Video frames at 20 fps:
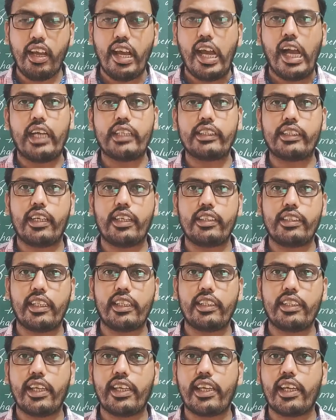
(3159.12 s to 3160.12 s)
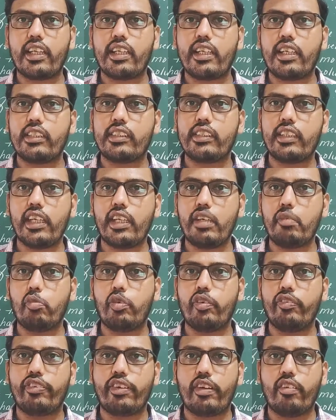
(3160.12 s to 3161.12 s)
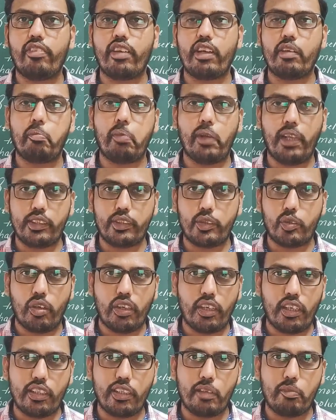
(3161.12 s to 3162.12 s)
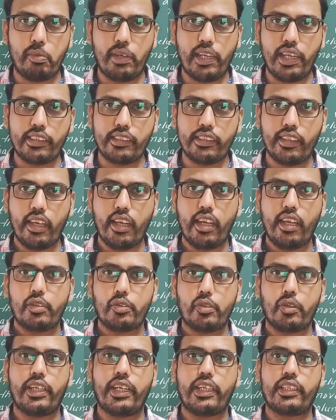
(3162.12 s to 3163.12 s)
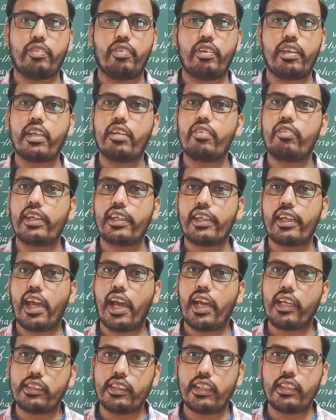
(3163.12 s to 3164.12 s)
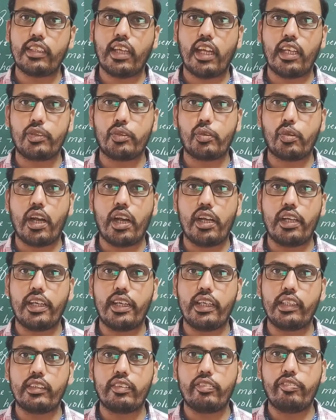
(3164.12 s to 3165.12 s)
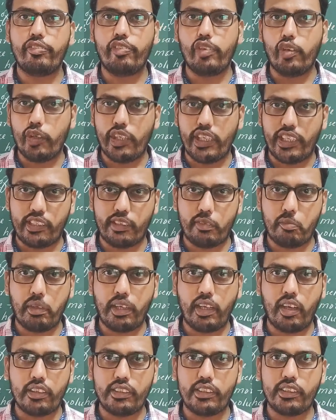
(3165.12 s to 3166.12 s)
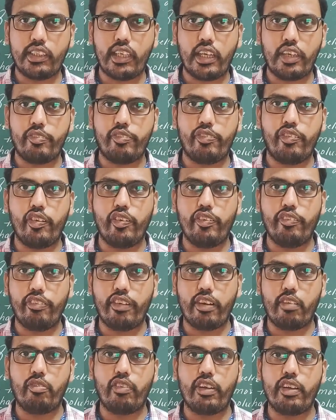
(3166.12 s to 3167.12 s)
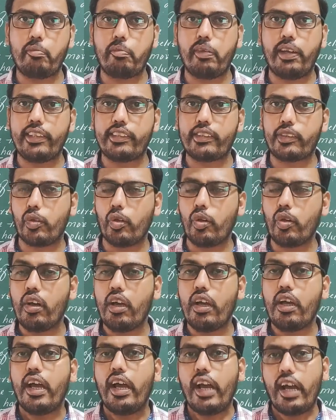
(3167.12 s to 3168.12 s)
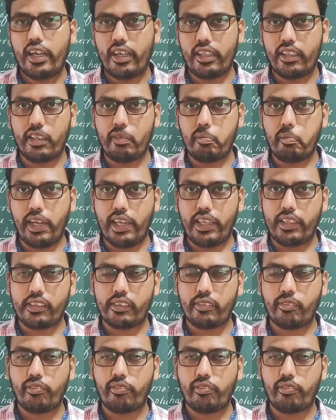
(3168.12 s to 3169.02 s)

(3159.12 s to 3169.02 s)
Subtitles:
As a result, they can easily move from one place to another place. So that's why even gas is also called as fluid, because it can flow from one place to another place.